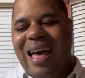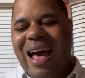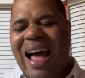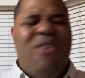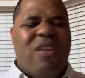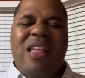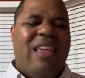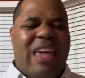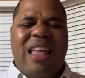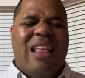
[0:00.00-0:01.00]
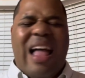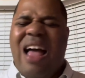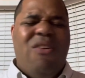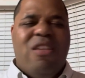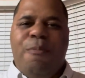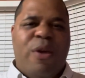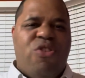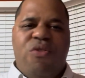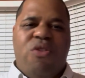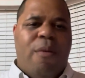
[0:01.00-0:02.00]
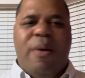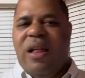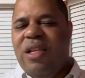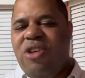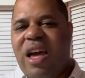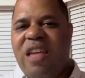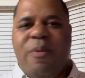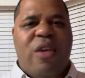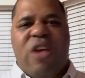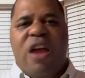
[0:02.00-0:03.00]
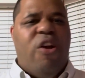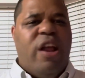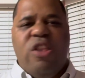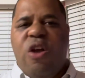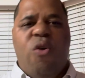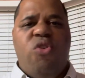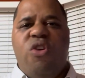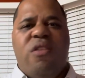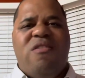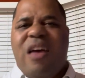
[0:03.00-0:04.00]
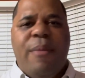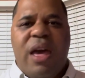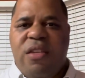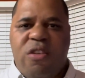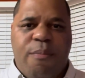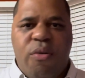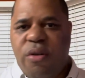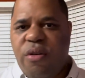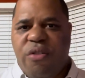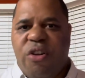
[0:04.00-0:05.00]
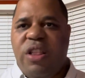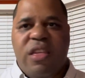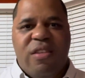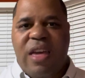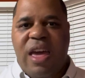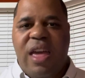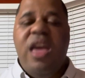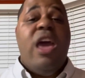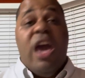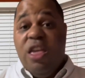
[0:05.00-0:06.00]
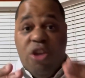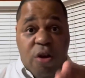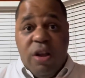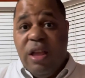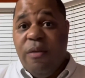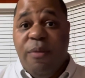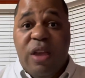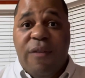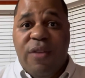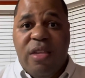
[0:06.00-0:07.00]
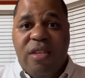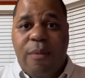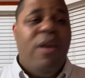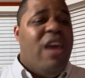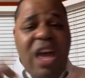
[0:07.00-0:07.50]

I don't, again, I don't expect you to apologize because I already know your dumbass supporters are going to say, and you're going to convince them,